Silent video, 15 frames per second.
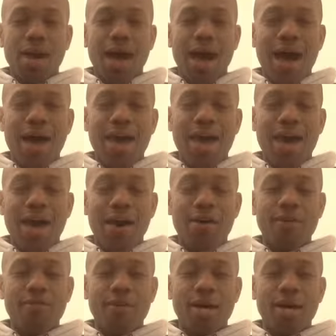I
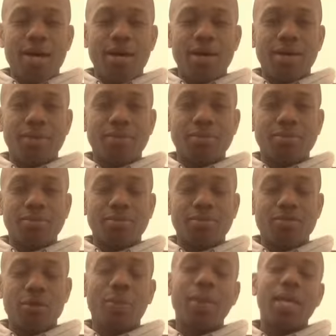have
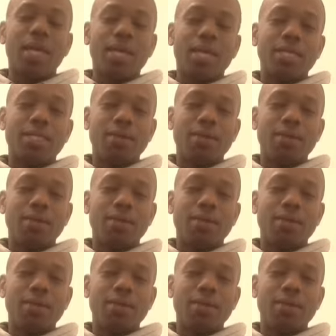formulated